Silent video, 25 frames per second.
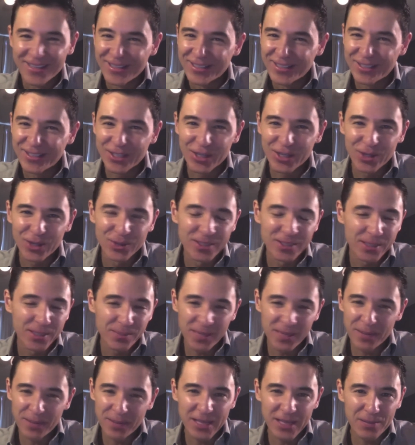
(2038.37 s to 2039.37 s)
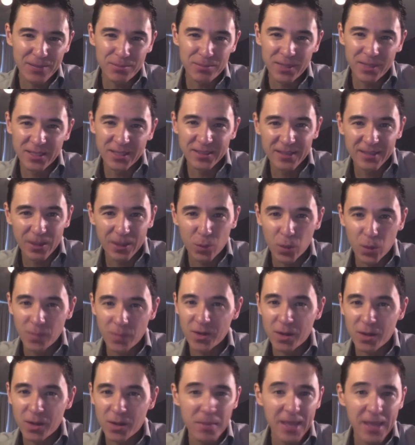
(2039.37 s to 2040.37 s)
So sometimes that means that
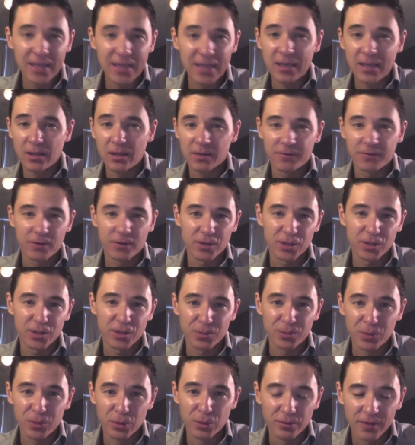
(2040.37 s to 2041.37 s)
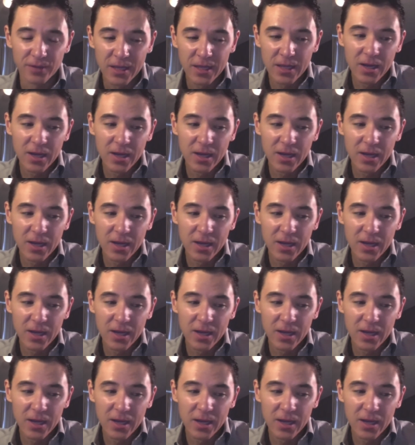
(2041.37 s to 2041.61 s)
women are making the first move.